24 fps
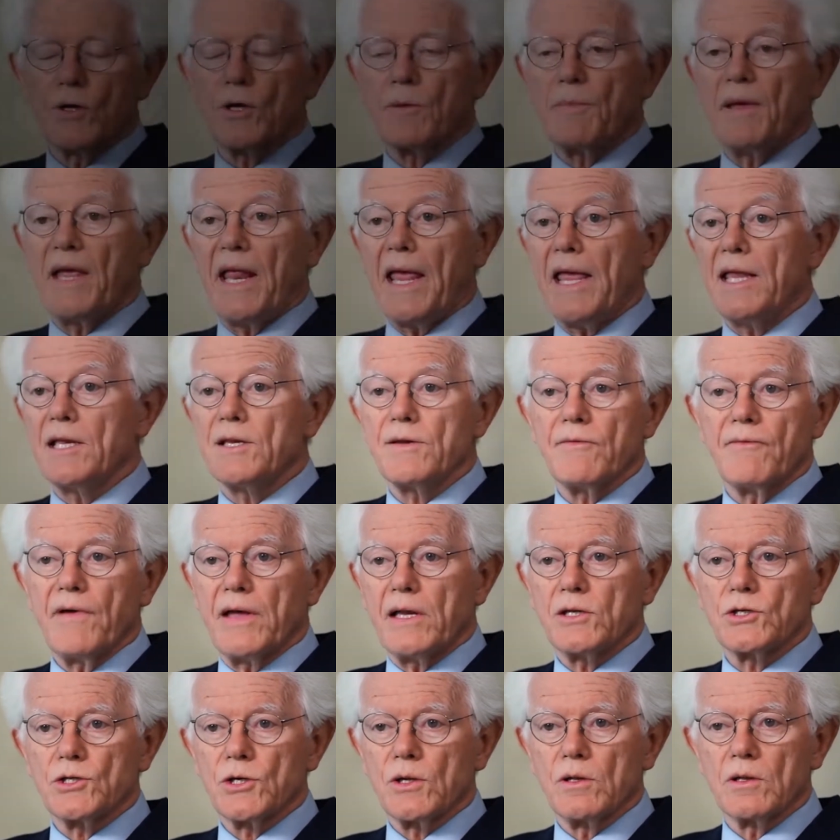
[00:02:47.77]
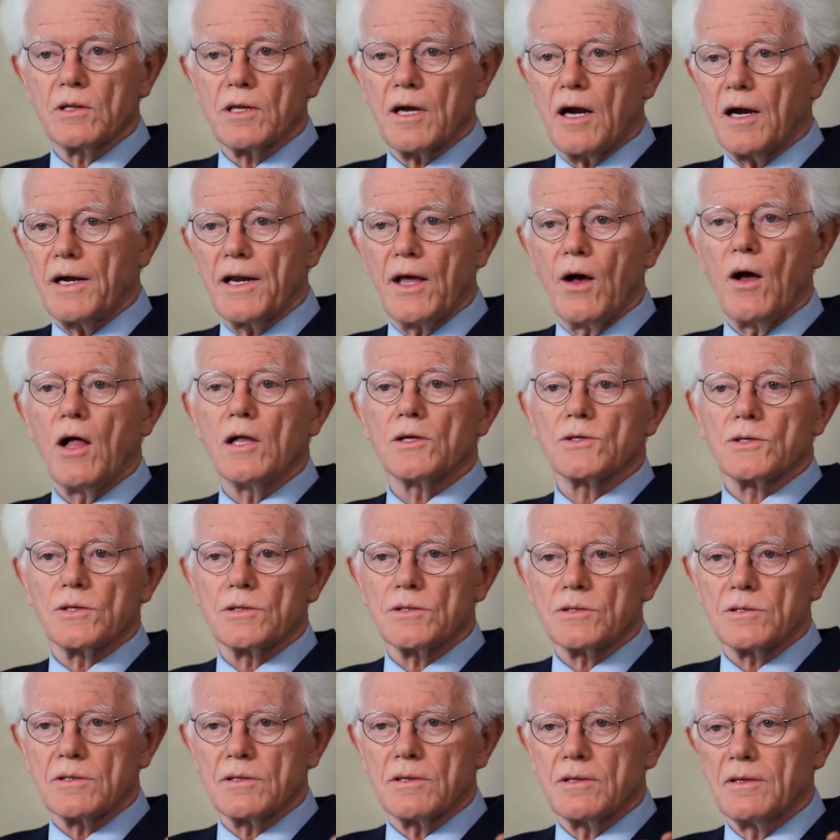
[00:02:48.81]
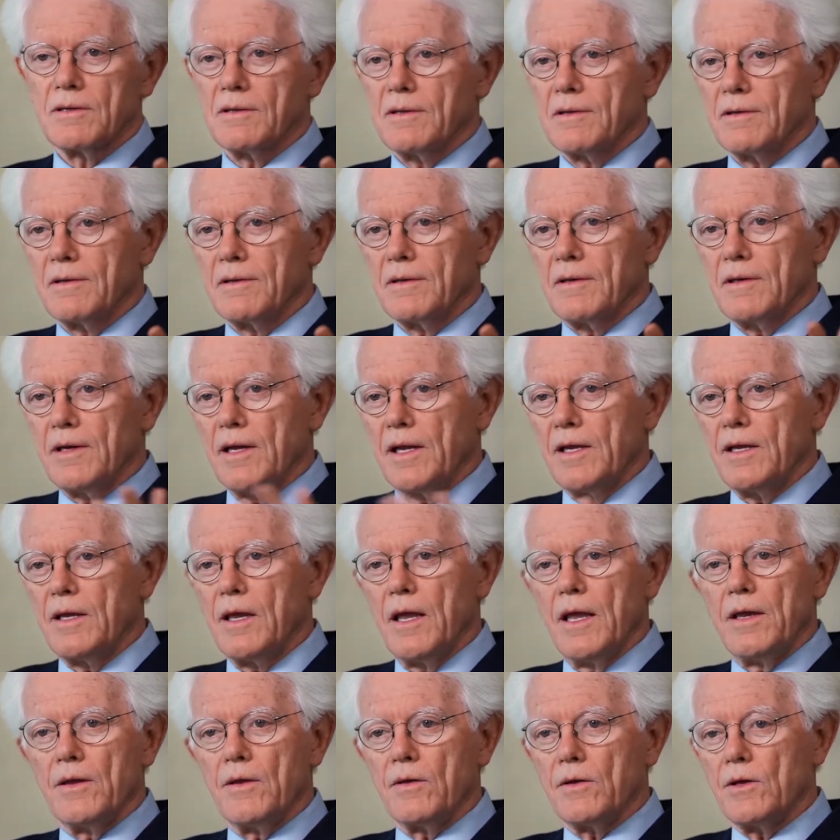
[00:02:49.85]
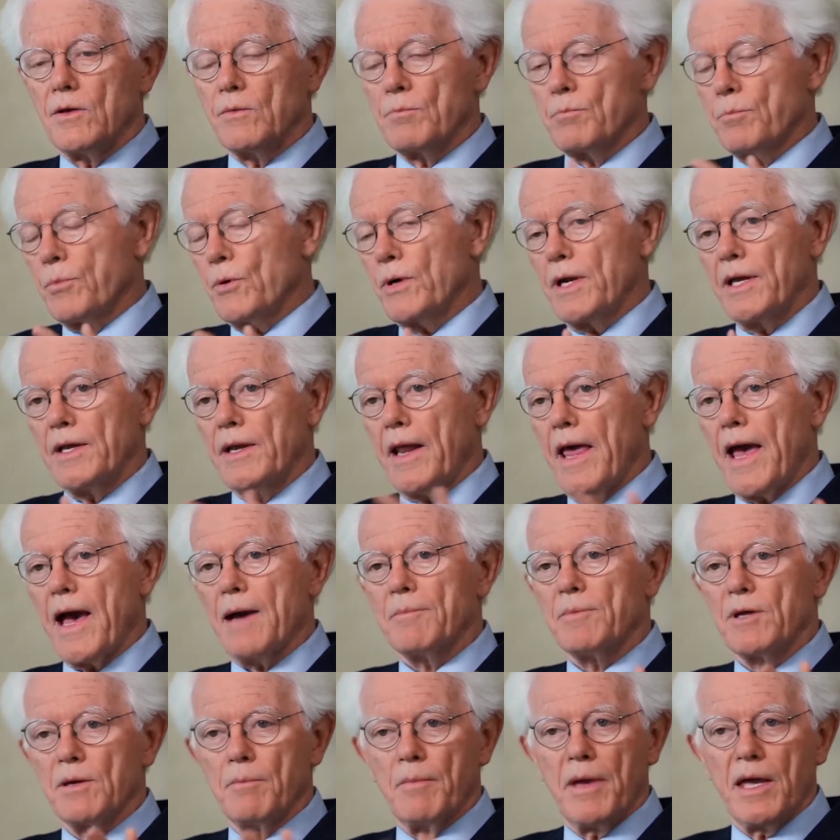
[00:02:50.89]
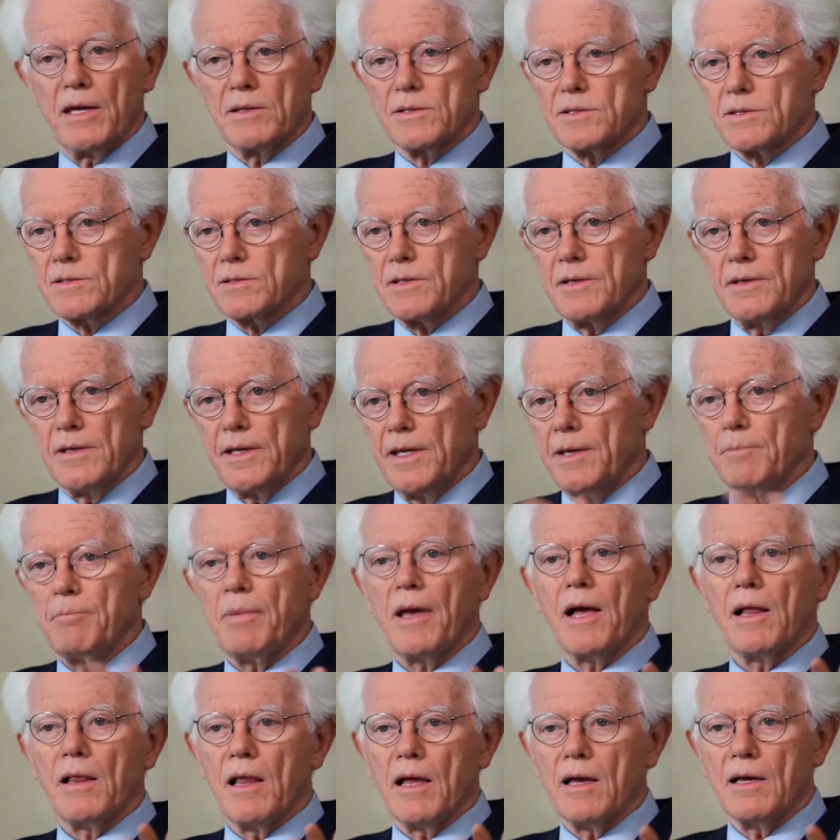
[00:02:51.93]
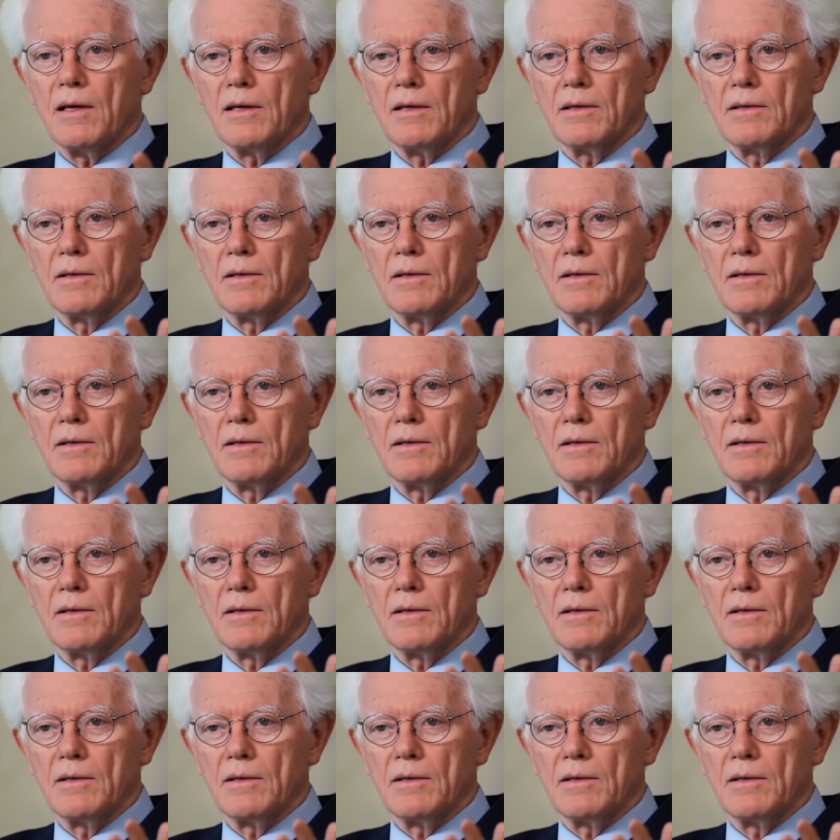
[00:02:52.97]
could be an interventional cardiologist, and you're putting in Abiomeds in Pella.